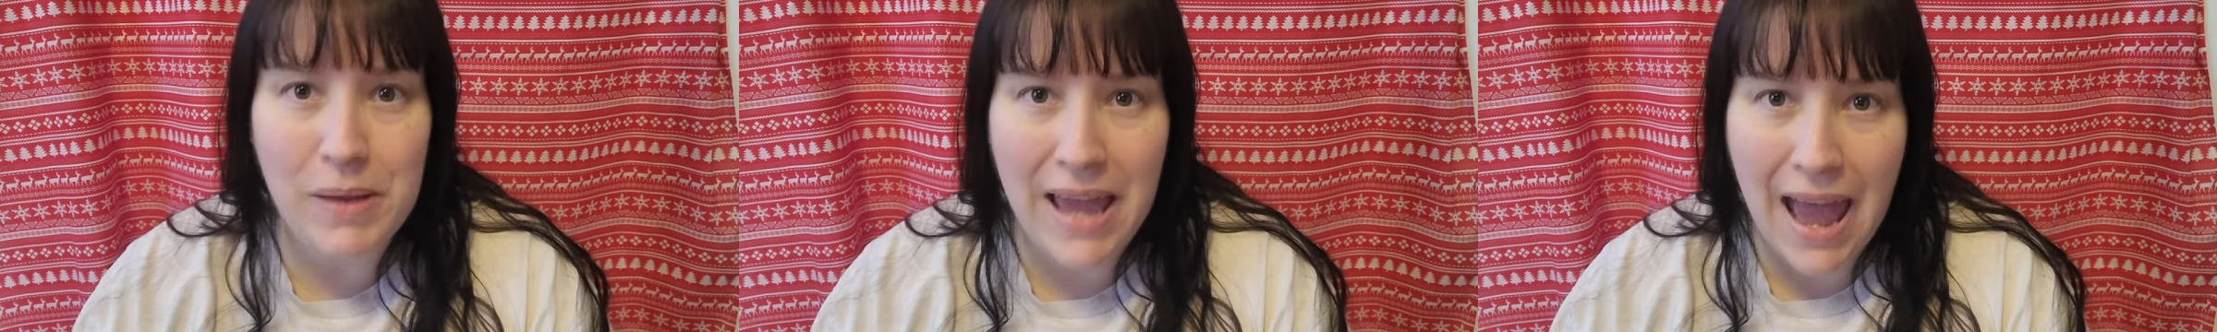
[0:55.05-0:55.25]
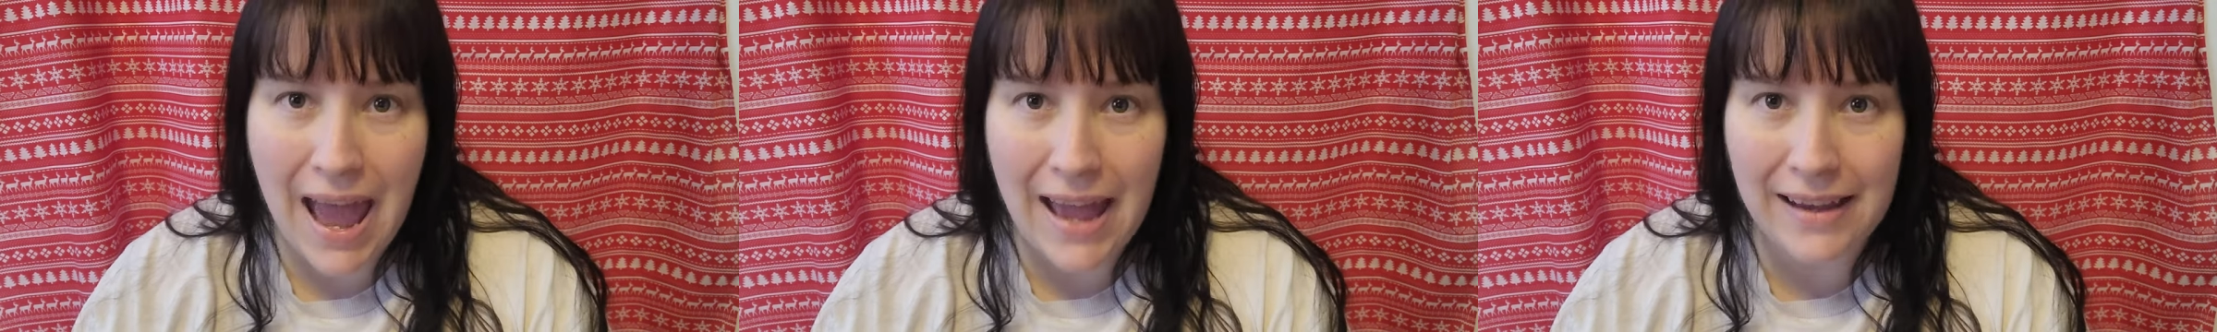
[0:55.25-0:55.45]

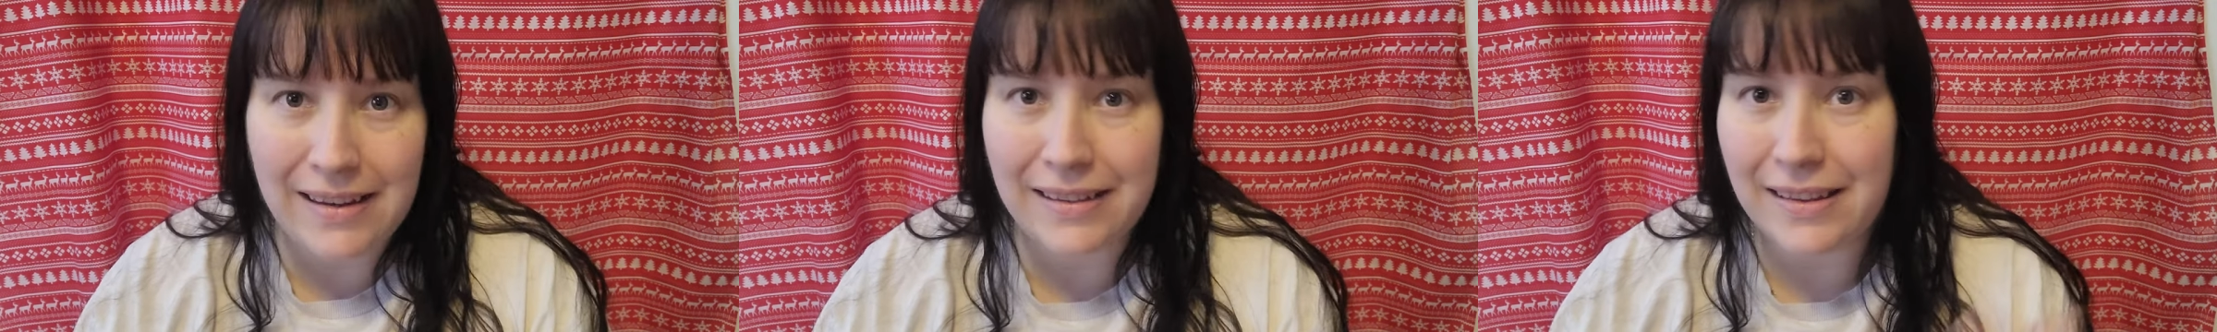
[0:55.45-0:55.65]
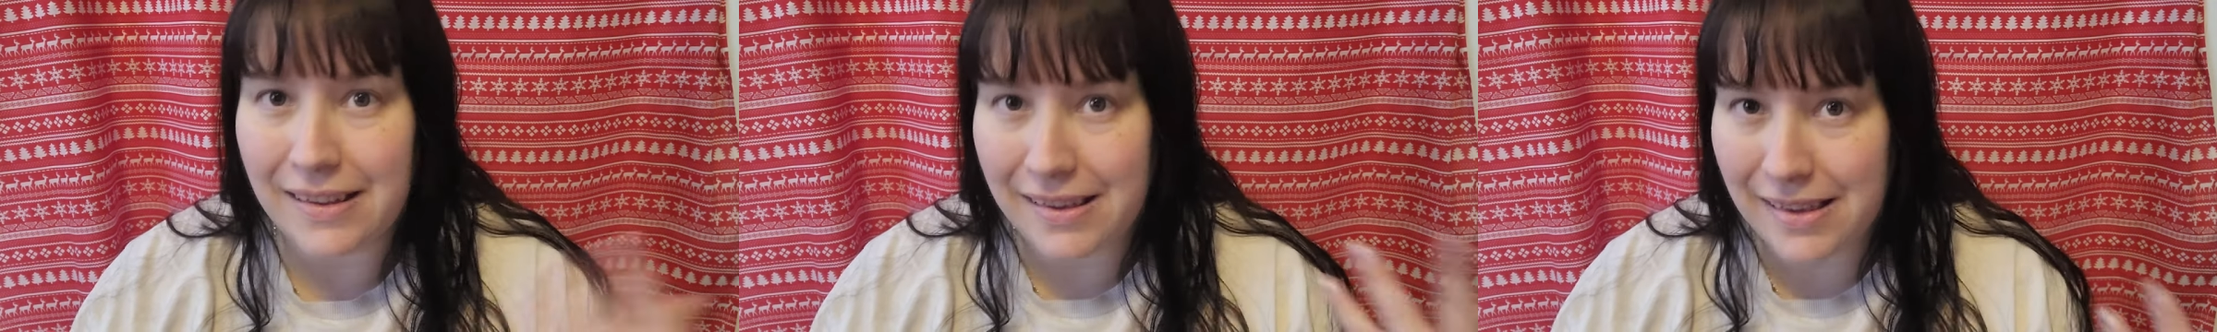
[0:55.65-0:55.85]
be had
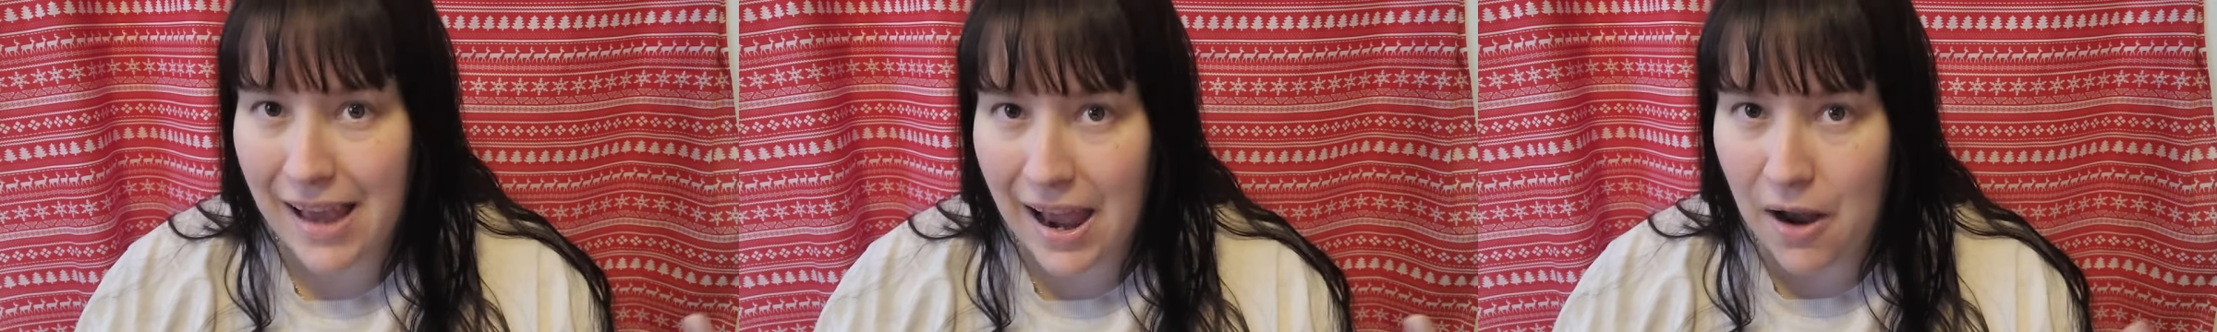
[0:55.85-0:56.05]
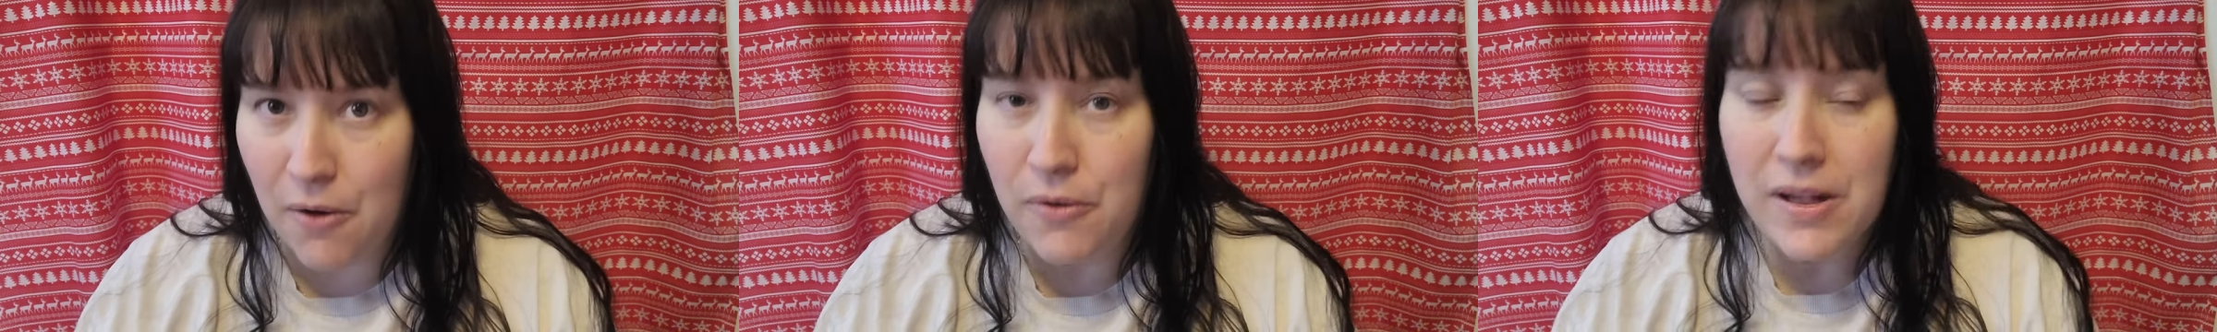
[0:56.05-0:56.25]
in the
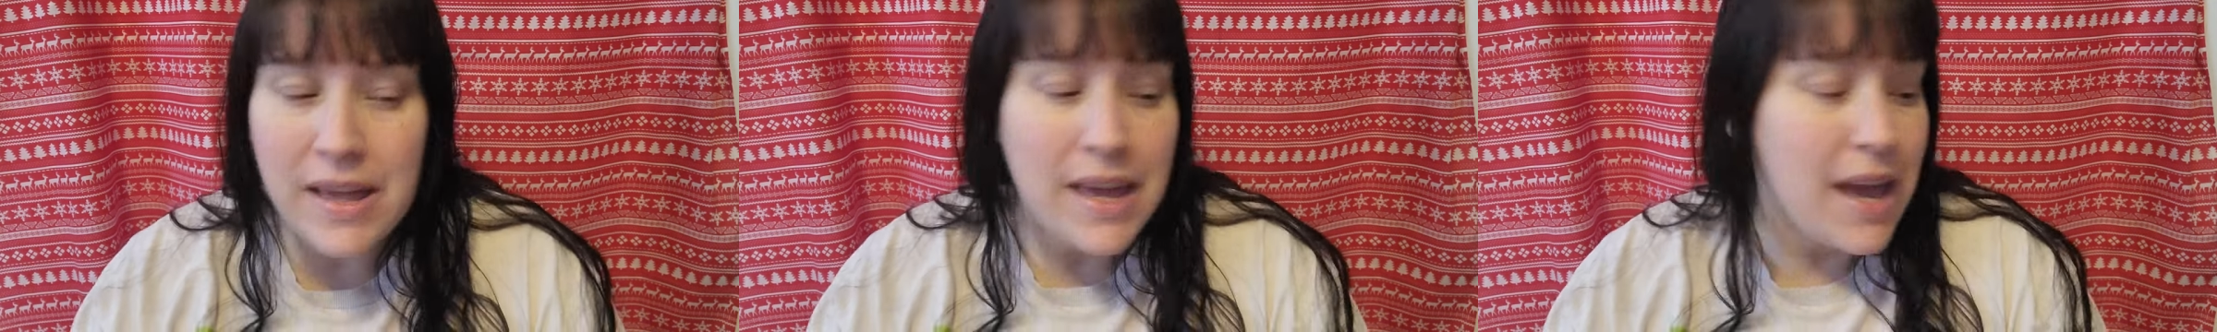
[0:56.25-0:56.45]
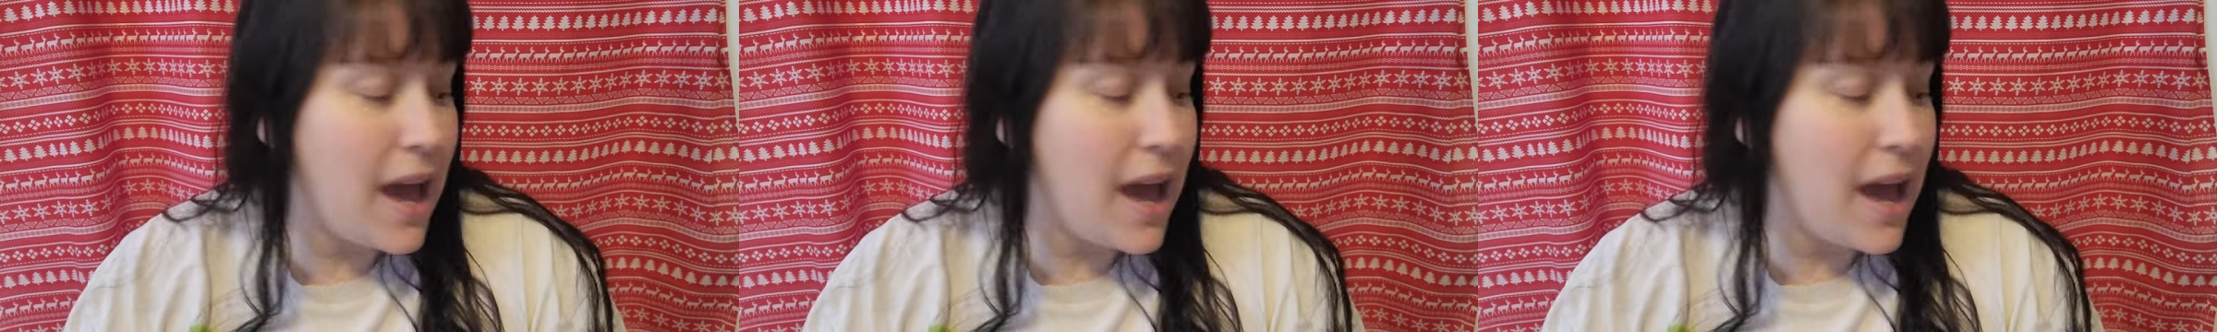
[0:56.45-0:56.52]
sale.